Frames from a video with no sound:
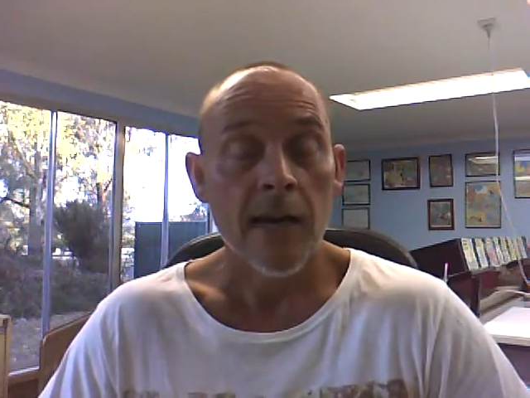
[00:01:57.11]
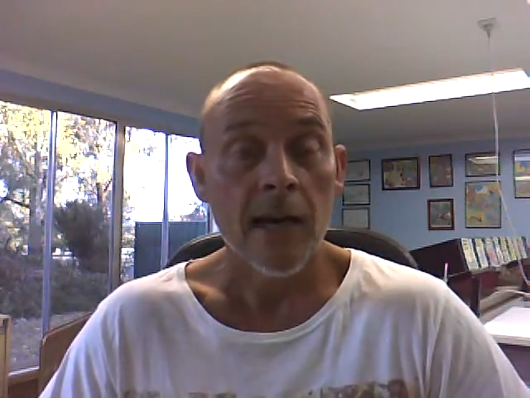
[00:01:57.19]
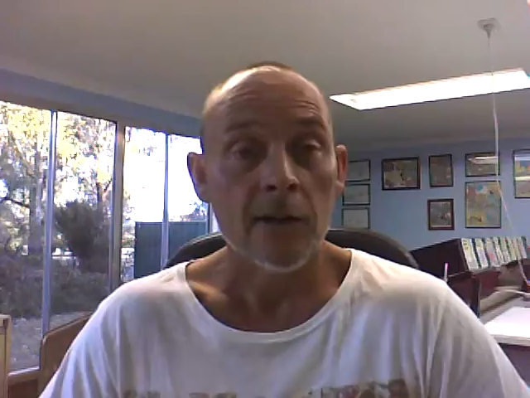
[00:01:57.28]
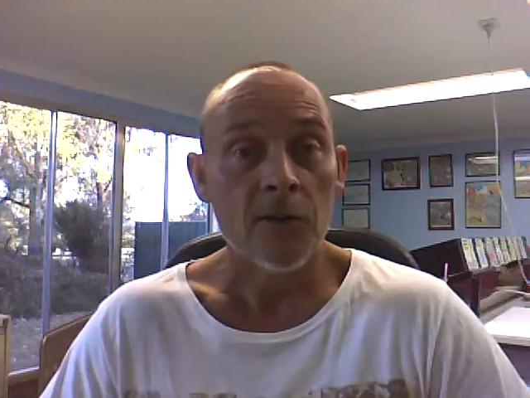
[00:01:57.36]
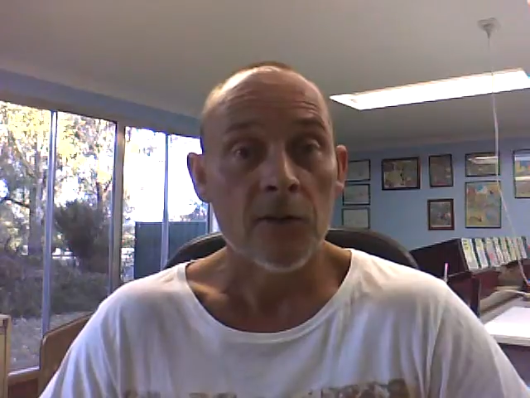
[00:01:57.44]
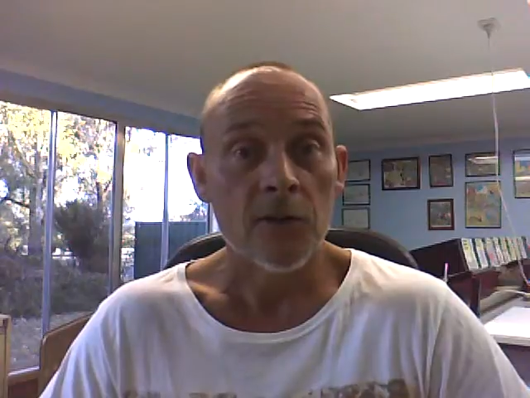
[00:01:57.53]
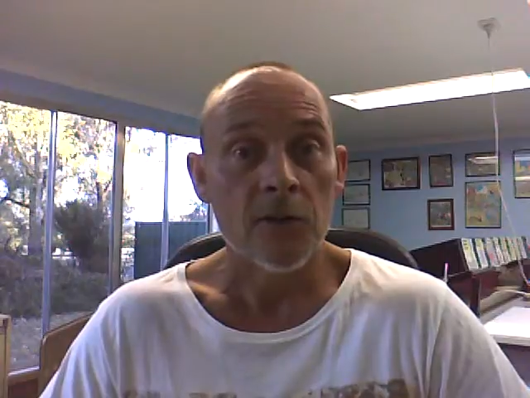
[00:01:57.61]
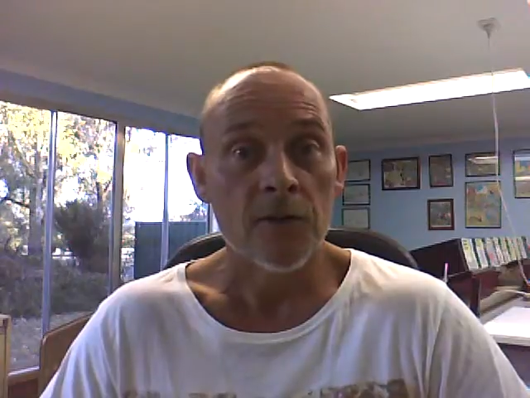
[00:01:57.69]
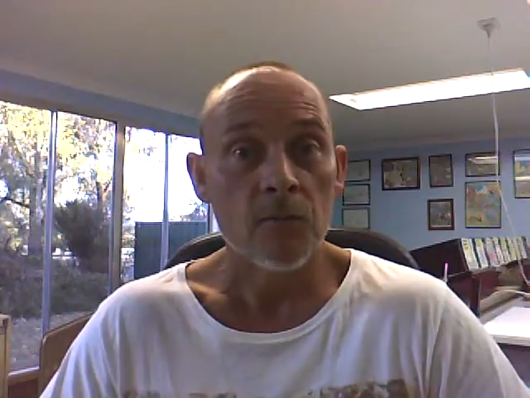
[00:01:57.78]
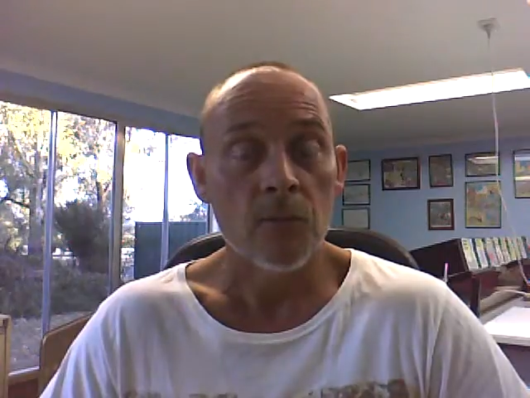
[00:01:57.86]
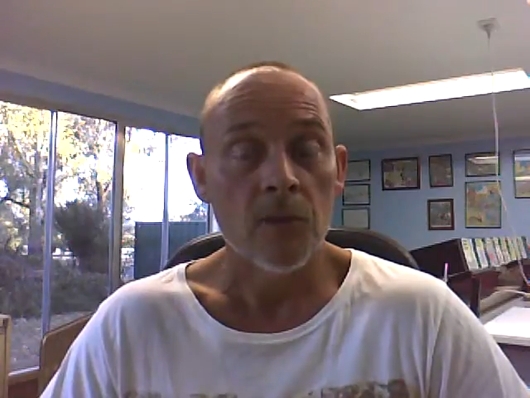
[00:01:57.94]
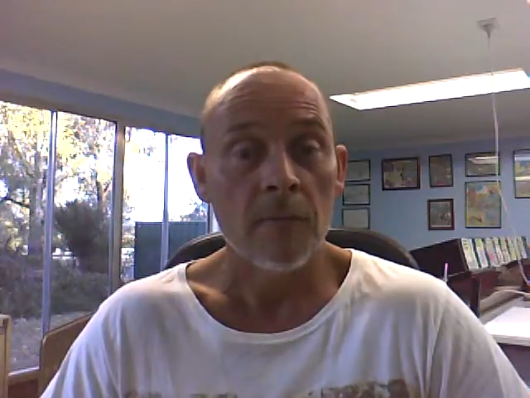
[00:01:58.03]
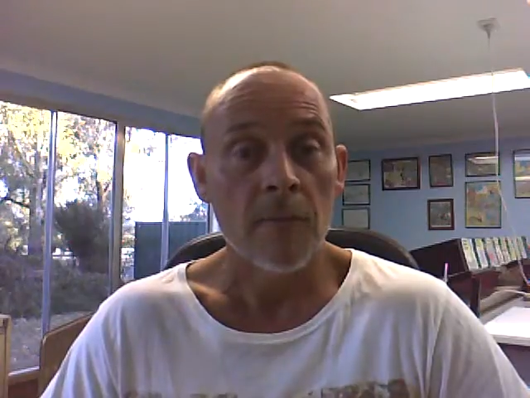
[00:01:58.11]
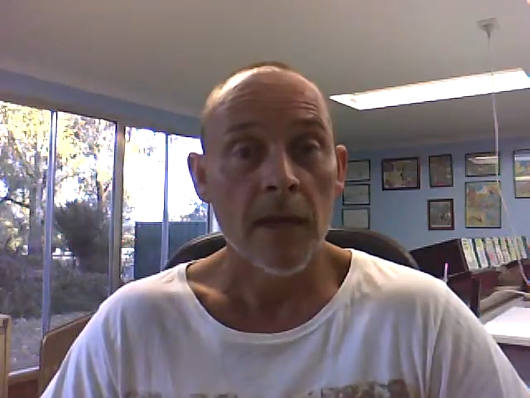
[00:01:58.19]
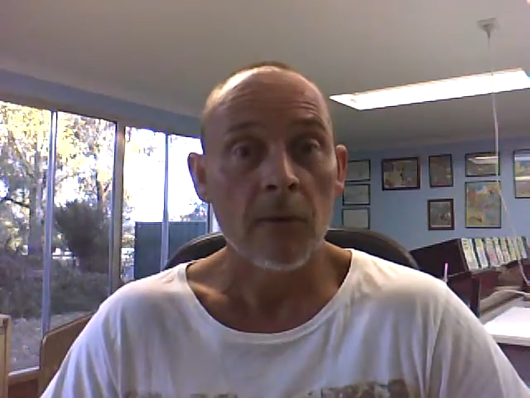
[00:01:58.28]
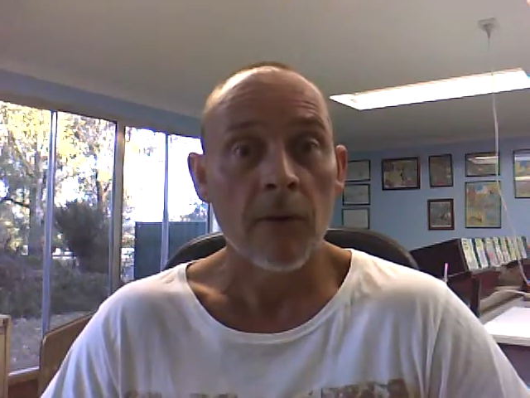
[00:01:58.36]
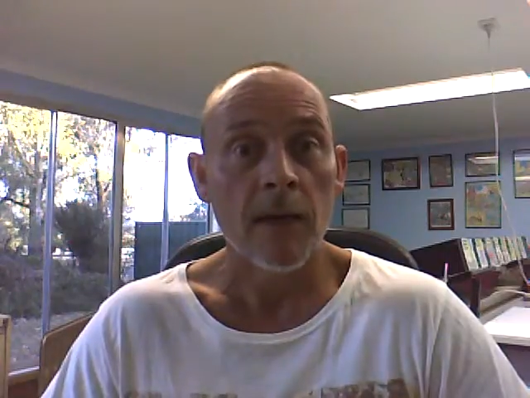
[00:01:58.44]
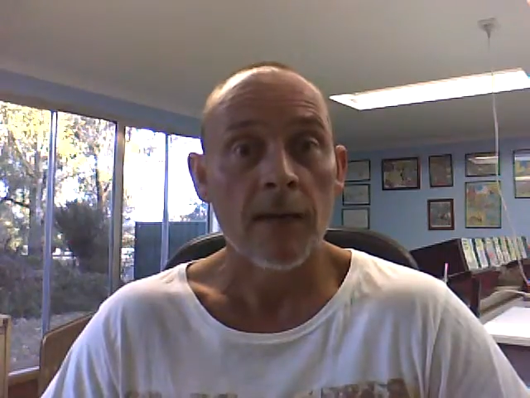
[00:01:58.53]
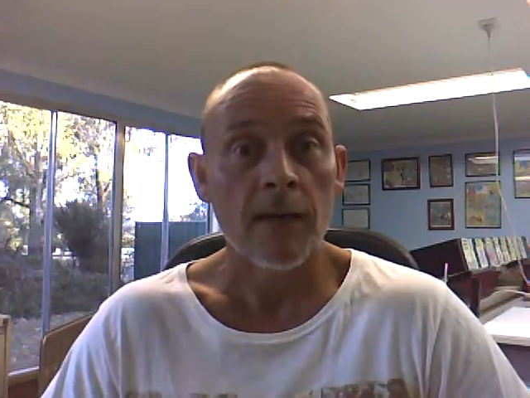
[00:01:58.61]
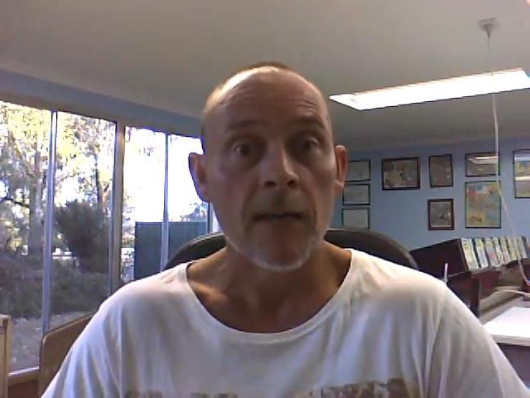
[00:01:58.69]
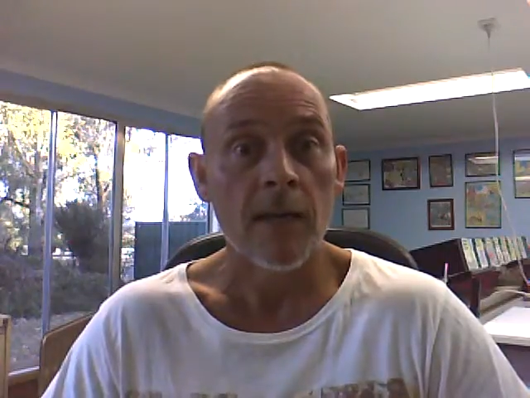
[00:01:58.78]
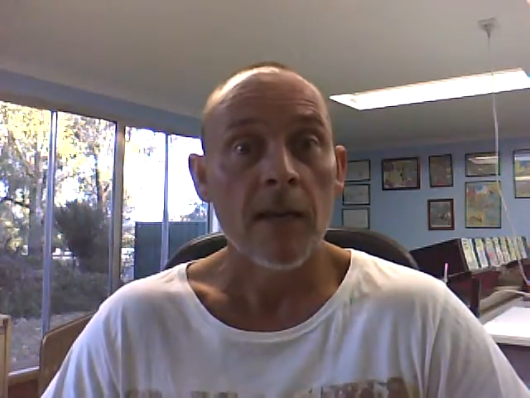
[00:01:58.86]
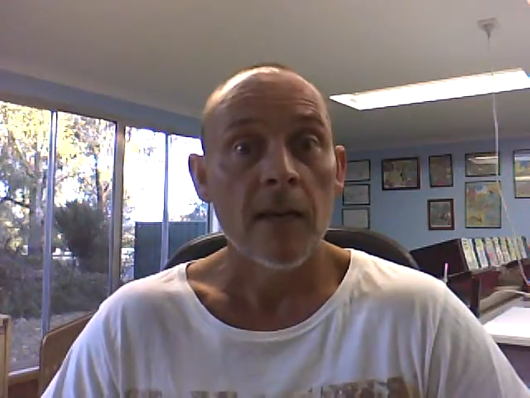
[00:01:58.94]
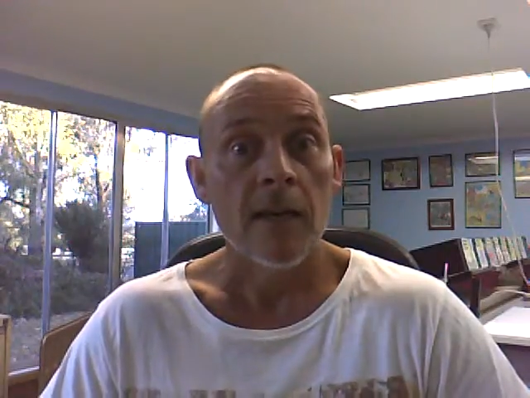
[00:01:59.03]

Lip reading: cartoons with the background there,